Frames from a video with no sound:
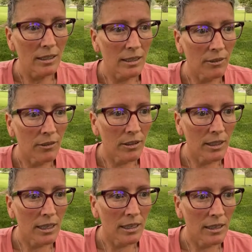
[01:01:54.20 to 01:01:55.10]

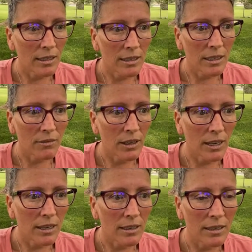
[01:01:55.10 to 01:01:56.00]
Definitely gonna see if I
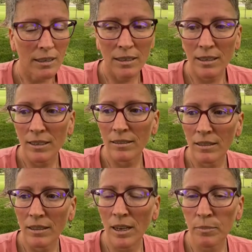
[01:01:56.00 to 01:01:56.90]
can
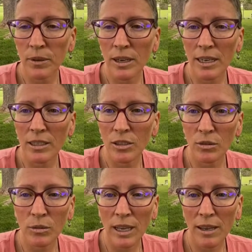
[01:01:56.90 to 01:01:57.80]
upgrade
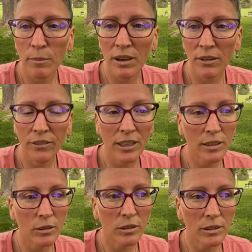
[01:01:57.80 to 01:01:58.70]
to a bigger
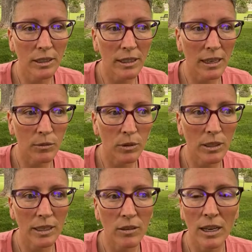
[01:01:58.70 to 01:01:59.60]
vehicle, and I will
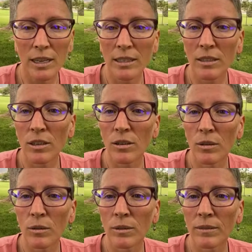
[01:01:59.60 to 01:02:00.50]
let you guys know